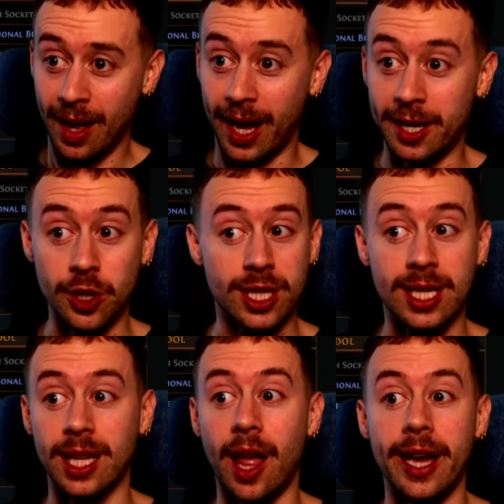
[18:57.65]
I can just
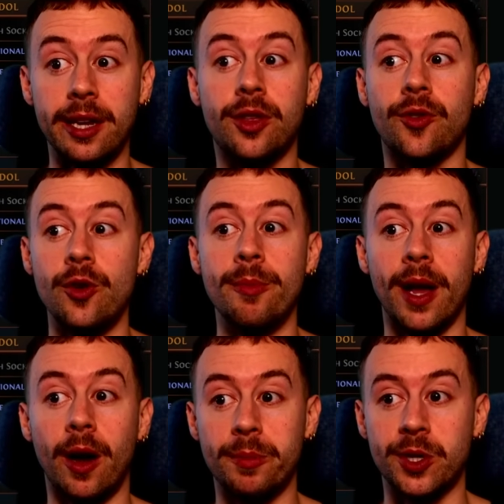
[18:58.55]
slide through my
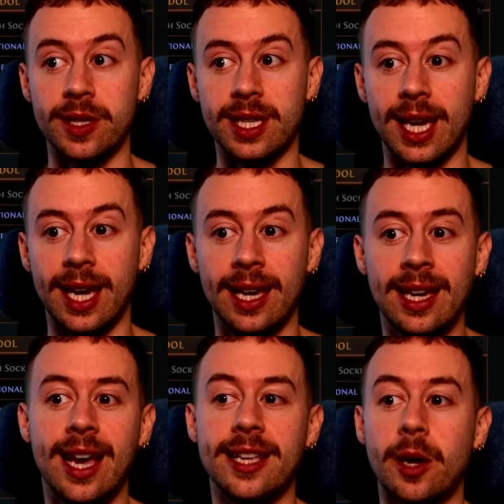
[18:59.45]
options here.
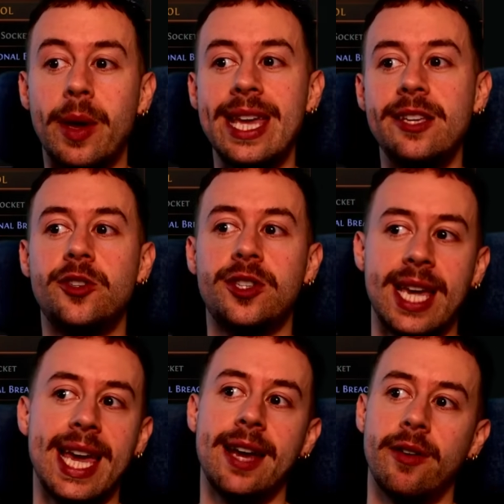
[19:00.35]
And so each
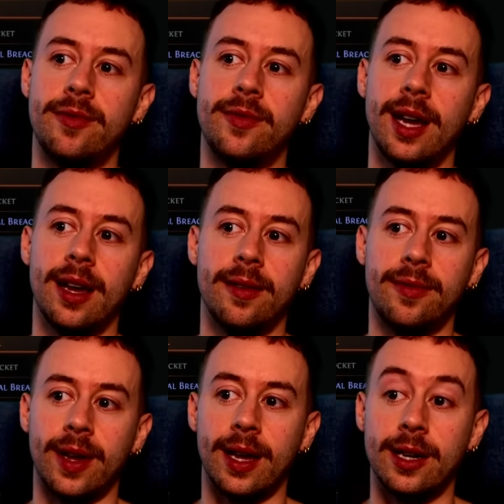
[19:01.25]
tier of
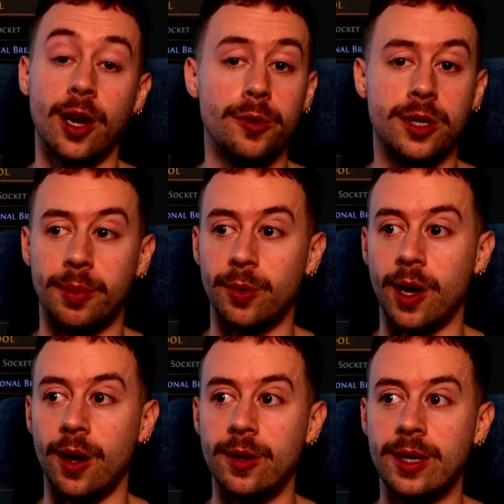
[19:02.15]
notable
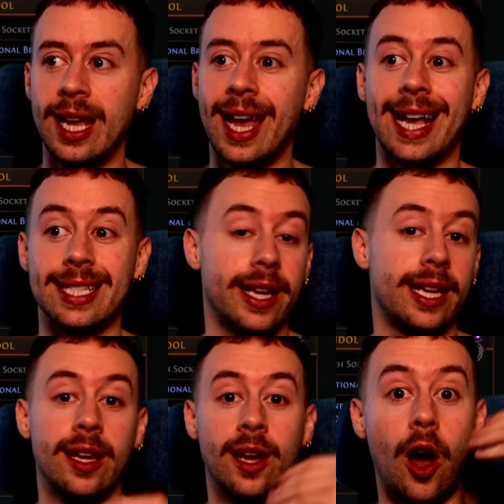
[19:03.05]
node has like
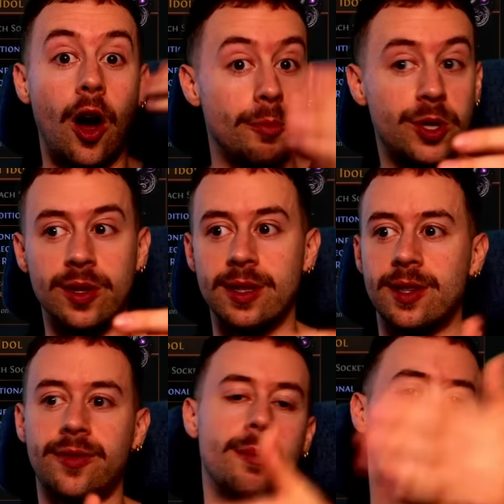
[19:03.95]

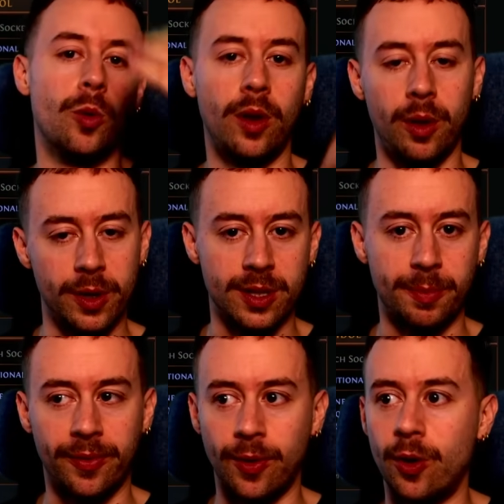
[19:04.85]
options from all of the ones
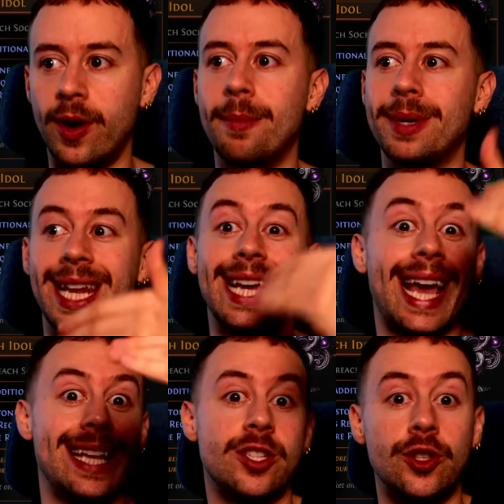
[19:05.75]
before it, but then it
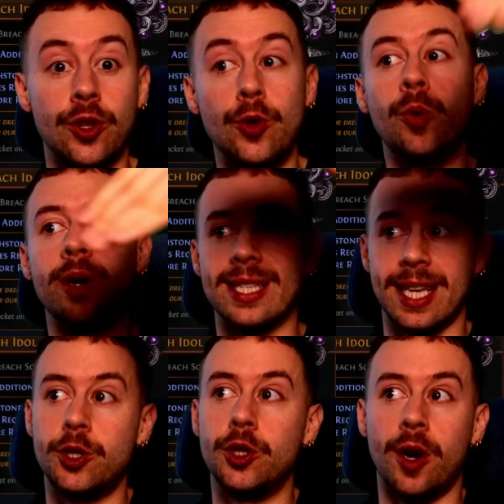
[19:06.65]
gains new ones
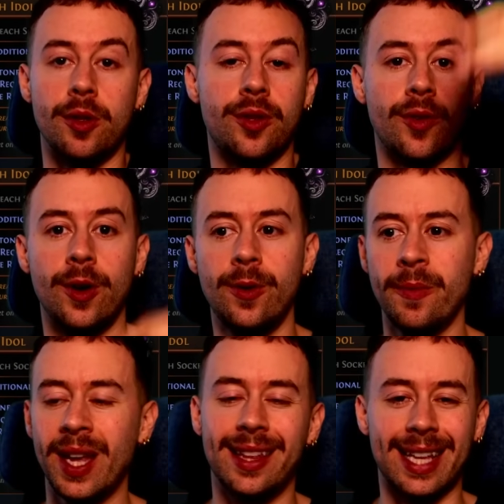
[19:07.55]
as you go through.
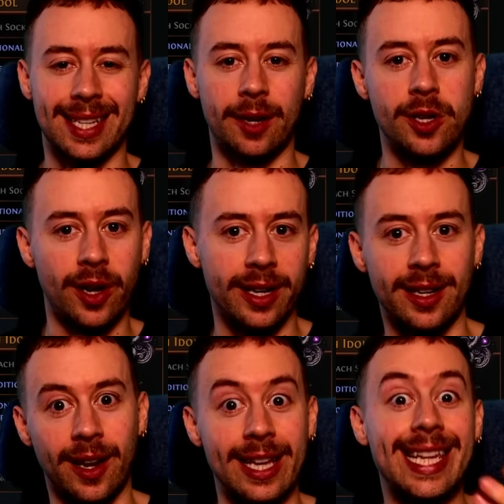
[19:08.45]
And that's how you kind
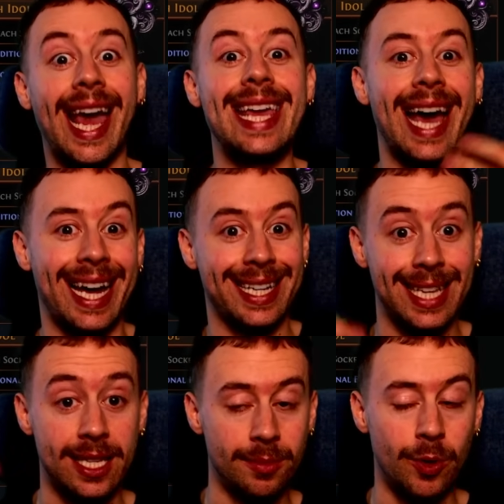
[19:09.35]
of like gate
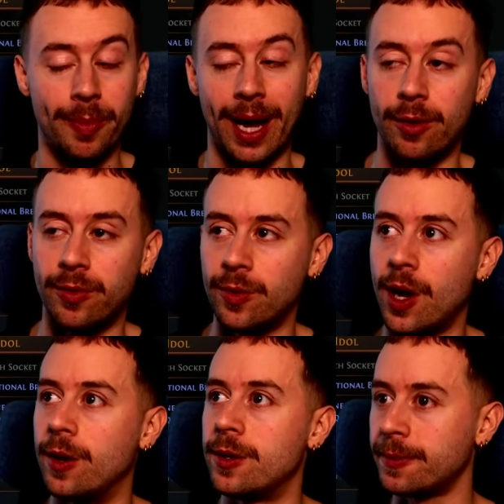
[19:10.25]
access to more powerful
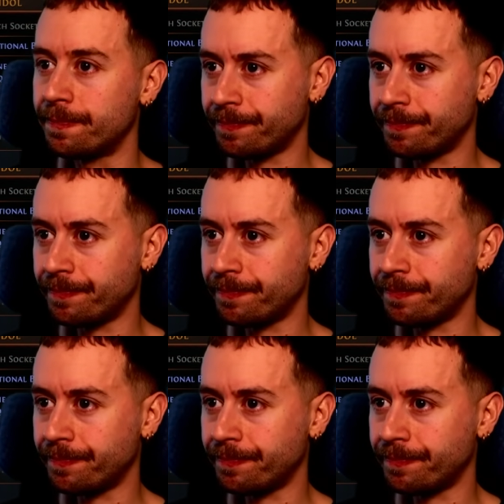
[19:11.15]
nodes.